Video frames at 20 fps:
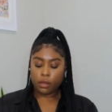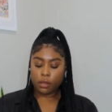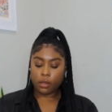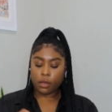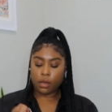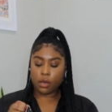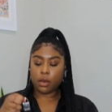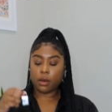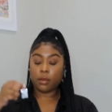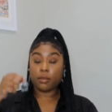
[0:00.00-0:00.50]

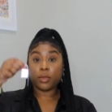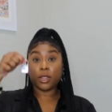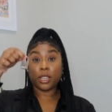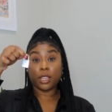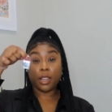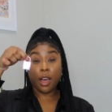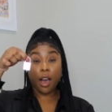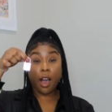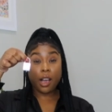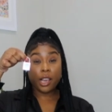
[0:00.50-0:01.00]
the
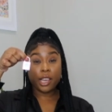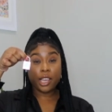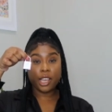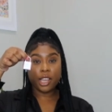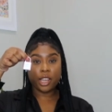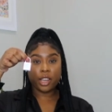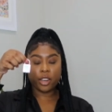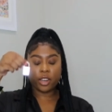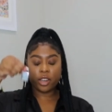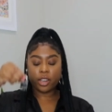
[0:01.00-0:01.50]
lock
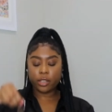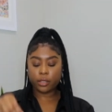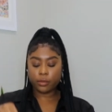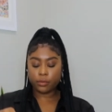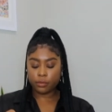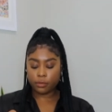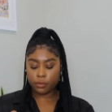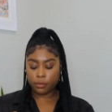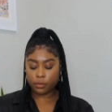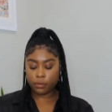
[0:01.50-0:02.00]
here,
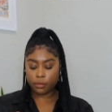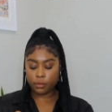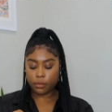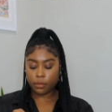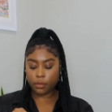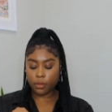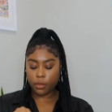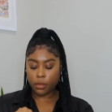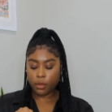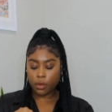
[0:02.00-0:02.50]

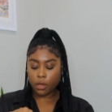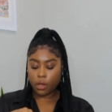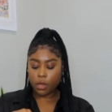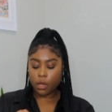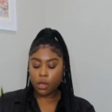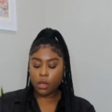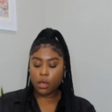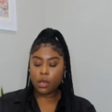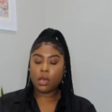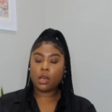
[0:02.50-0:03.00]

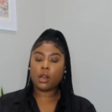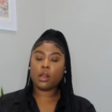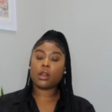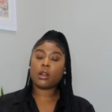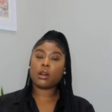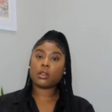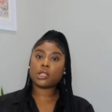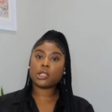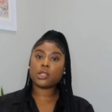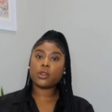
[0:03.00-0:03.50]
and it
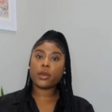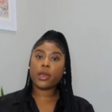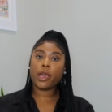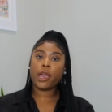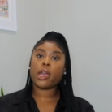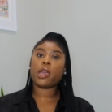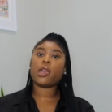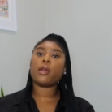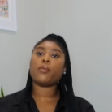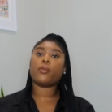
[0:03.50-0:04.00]
also
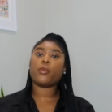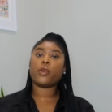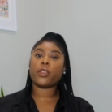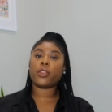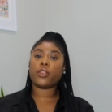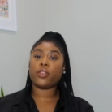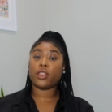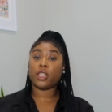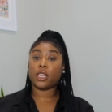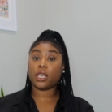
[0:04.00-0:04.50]
came
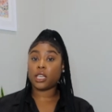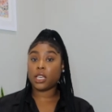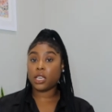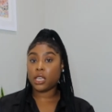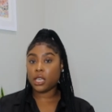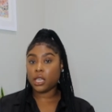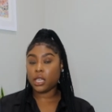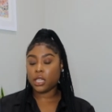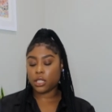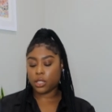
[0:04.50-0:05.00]
with the
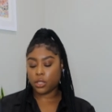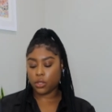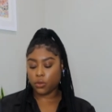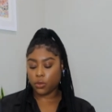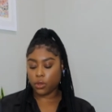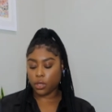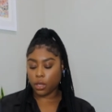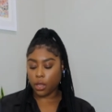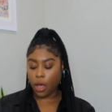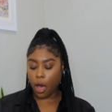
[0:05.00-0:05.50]
keys to
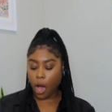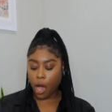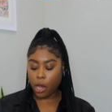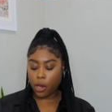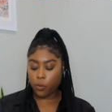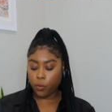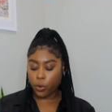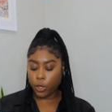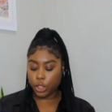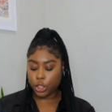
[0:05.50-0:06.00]
the lock,
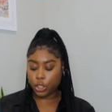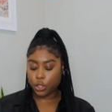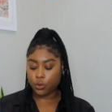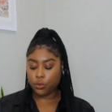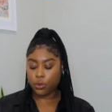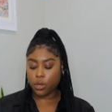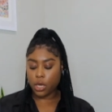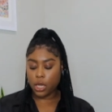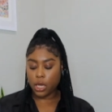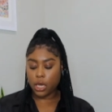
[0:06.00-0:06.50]
which you
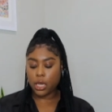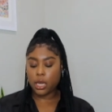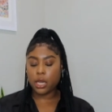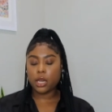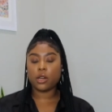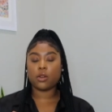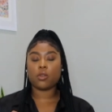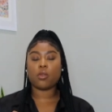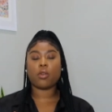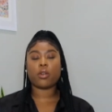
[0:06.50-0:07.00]
need
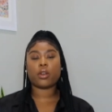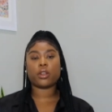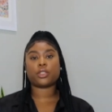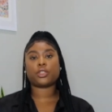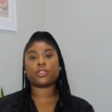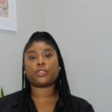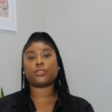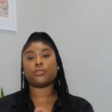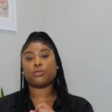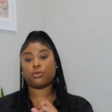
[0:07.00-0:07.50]
in order
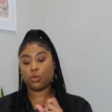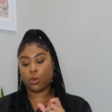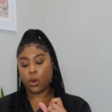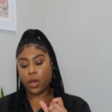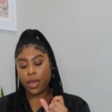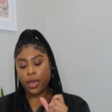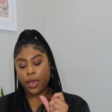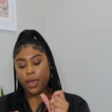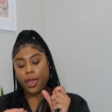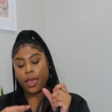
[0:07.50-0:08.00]
to
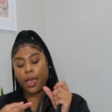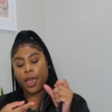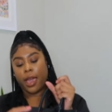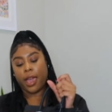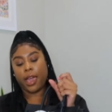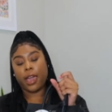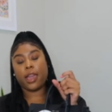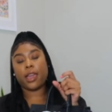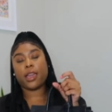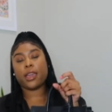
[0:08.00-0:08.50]

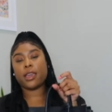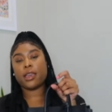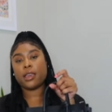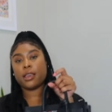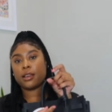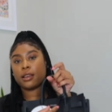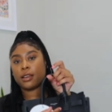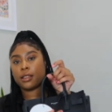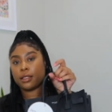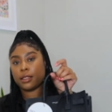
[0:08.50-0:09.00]
hang
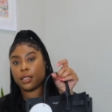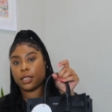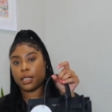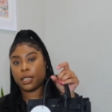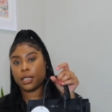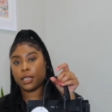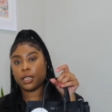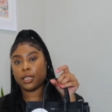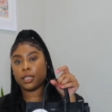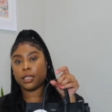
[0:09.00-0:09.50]

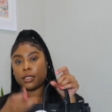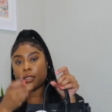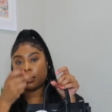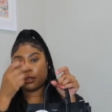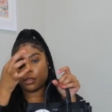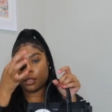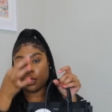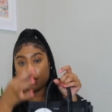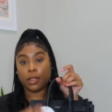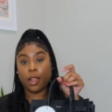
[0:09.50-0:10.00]
the
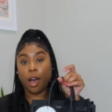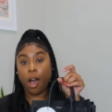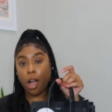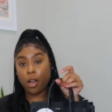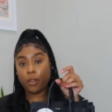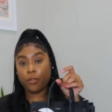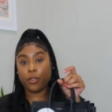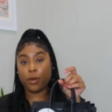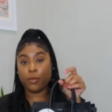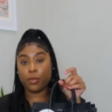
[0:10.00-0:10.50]

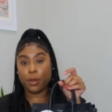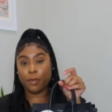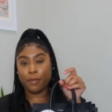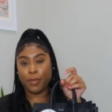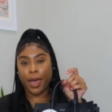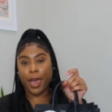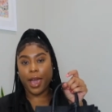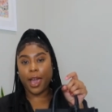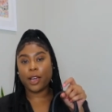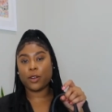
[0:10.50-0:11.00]
lock from the
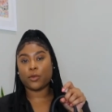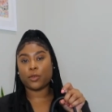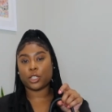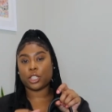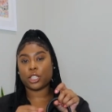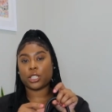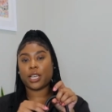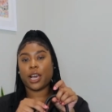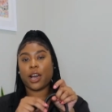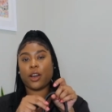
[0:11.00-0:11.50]
bag, which
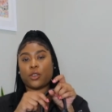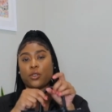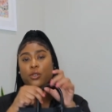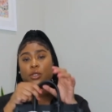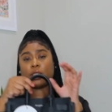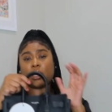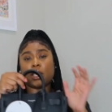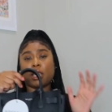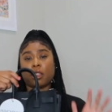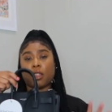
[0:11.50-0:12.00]
is how you
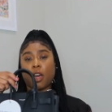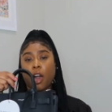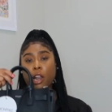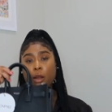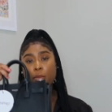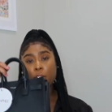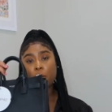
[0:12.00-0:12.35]
see a lot of